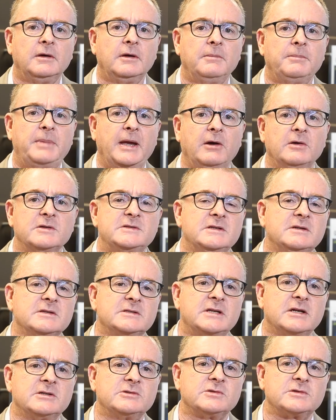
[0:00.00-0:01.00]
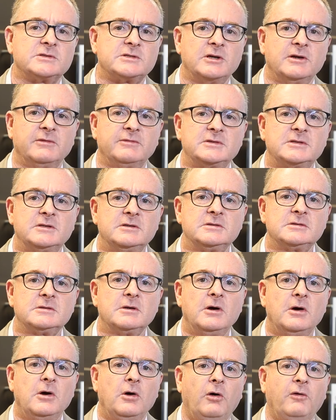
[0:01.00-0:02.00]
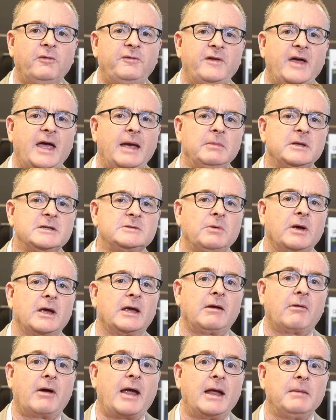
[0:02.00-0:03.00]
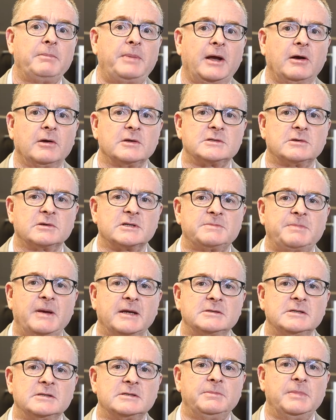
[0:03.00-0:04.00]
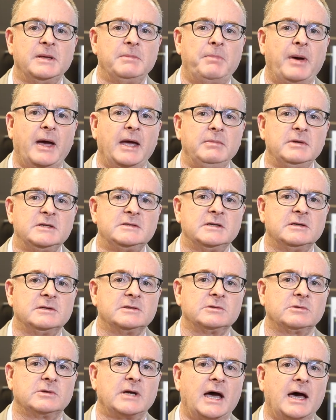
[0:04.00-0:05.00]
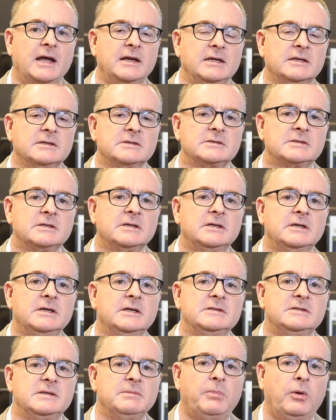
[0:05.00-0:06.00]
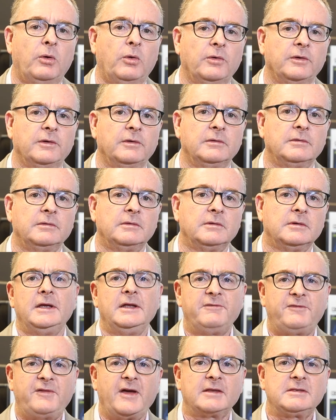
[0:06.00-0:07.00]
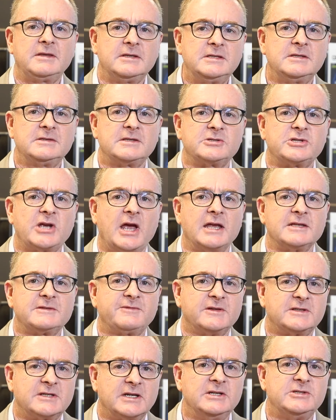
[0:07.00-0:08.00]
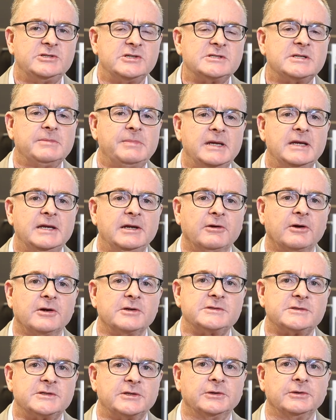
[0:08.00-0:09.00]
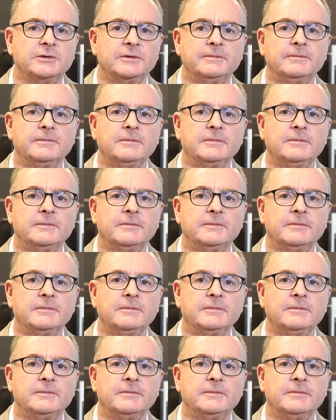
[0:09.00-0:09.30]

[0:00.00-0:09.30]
parents in essential services, or families where grandparents are expected to be babysitters or guardians is important. In fact, this is a chance for teachers to be heroes too.